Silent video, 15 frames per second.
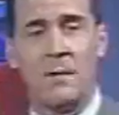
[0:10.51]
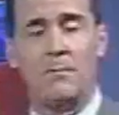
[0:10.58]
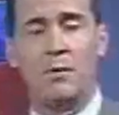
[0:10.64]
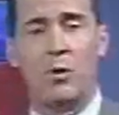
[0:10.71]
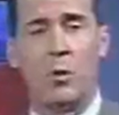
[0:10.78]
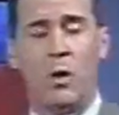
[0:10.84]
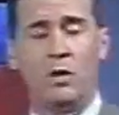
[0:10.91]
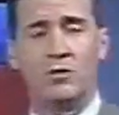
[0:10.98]
I'm
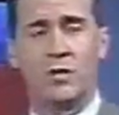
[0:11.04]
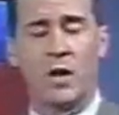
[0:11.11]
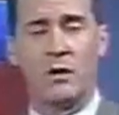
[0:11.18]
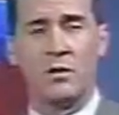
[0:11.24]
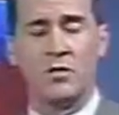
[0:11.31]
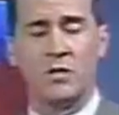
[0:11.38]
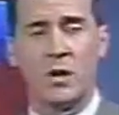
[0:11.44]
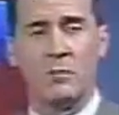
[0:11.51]
Bill Walsh.
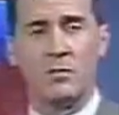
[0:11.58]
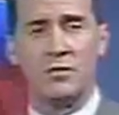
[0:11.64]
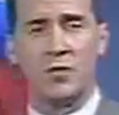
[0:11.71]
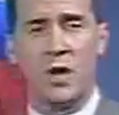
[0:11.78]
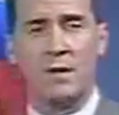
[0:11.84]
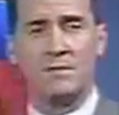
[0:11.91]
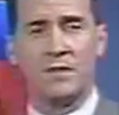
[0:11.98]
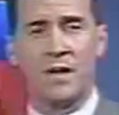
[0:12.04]
Kerry Sharp is
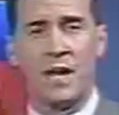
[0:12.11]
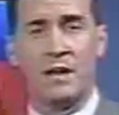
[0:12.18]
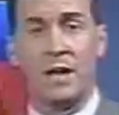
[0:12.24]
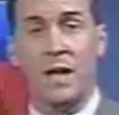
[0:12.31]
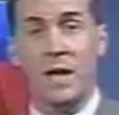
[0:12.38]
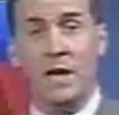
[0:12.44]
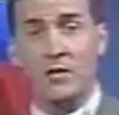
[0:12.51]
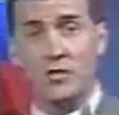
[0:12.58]
off tonight.
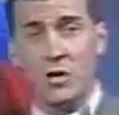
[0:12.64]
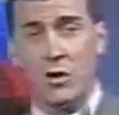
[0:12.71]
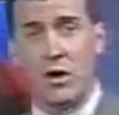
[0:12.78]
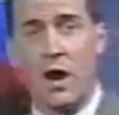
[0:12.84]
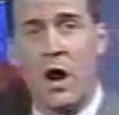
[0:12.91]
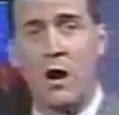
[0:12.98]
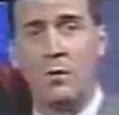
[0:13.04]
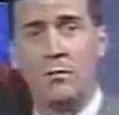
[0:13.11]
Sherry
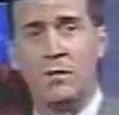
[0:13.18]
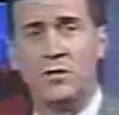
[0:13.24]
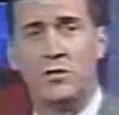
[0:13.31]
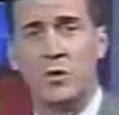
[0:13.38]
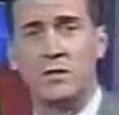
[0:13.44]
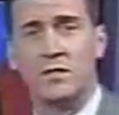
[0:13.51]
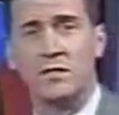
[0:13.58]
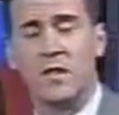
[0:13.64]
Hardman
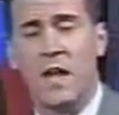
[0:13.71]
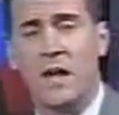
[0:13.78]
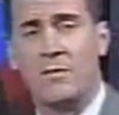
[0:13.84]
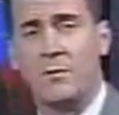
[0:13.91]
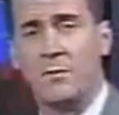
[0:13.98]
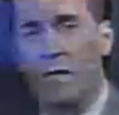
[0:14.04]
joins us live